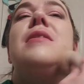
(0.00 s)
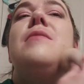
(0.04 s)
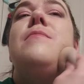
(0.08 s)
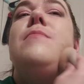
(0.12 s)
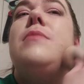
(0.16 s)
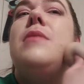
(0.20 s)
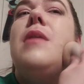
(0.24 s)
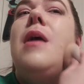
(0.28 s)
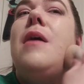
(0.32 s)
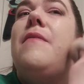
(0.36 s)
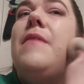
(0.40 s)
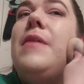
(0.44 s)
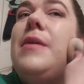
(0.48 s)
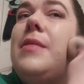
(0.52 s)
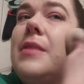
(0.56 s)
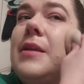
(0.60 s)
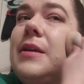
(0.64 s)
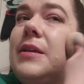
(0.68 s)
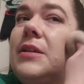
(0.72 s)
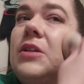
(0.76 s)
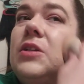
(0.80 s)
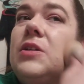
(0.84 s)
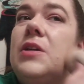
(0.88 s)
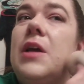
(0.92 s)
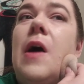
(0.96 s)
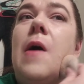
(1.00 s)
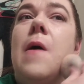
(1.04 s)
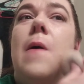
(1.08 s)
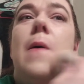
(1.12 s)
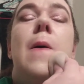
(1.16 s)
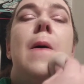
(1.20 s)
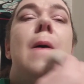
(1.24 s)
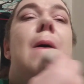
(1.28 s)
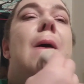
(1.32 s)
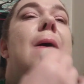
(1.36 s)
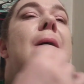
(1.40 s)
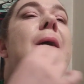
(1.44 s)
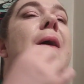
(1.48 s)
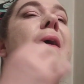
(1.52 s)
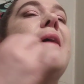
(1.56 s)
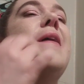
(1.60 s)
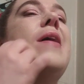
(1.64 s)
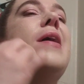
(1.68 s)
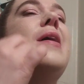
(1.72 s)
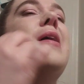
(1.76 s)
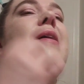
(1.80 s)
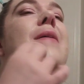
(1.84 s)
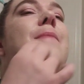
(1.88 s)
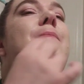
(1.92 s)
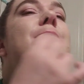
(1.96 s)
am loving this show.
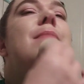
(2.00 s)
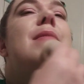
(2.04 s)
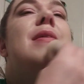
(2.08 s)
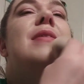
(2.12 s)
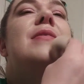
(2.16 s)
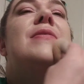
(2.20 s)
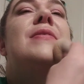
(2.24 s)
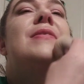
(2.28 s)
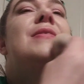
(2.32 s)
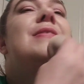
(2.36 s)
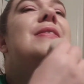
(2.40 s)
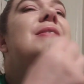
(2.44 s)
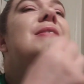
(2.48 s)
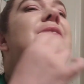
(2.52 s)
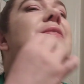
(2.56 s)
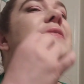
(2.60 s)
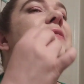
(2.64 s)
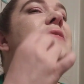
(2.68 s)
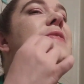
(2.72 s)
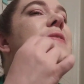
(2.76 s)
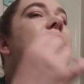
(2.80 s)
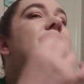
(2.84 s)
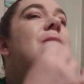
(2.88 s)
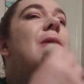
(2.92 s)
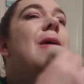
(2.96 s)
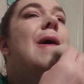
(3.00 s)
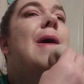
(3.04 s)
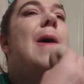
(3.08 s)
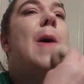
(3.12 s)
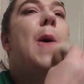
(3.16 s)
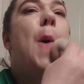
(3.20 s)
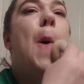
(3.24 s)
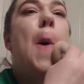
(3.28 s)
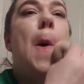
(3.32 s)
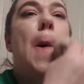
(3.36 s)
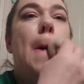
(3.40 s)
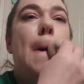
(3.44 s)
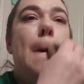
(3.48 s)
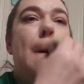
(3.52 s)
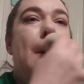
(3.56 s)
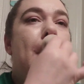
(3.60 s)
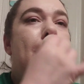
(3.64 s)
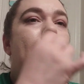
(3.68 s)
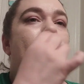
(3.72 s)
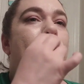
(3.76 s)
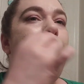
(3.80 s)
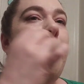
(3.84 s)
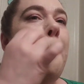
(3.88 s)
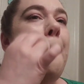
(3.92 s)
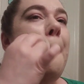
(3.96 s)
I'm in season 2 now,
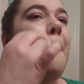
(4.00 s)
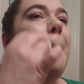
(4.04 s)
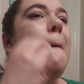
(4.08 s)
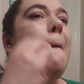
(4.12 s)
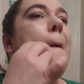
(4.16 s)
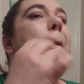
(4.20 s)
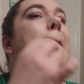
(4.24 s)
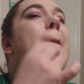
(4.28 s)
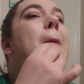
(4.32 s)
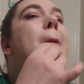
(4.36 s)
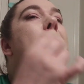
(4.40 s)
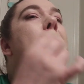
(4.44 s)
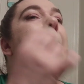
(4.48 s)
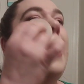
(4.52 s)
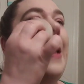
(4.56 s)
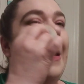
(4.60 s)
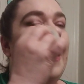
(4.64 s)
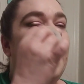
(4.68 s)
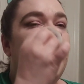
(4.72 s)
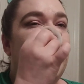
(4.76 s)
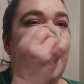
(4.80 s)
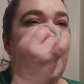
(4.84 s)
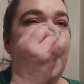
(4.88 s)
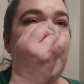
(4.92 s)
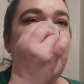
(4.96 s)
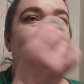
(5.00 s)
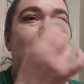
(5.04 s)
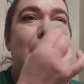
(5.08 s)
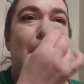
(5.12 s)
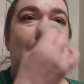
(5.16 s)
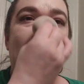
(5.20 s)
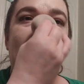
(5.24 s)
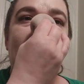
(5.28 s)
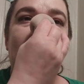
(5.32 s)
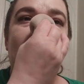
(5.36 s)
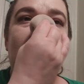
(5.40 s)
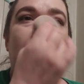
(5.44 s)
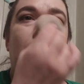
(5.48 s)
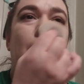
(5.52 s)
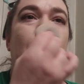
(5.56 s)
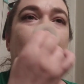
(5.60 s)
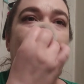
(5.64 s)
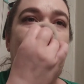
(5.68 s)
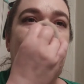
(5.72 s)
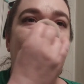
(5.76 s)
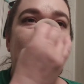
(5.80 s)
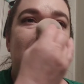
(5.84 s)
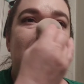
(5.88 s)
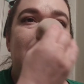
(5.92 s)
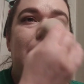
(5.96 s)
and it's moving right along.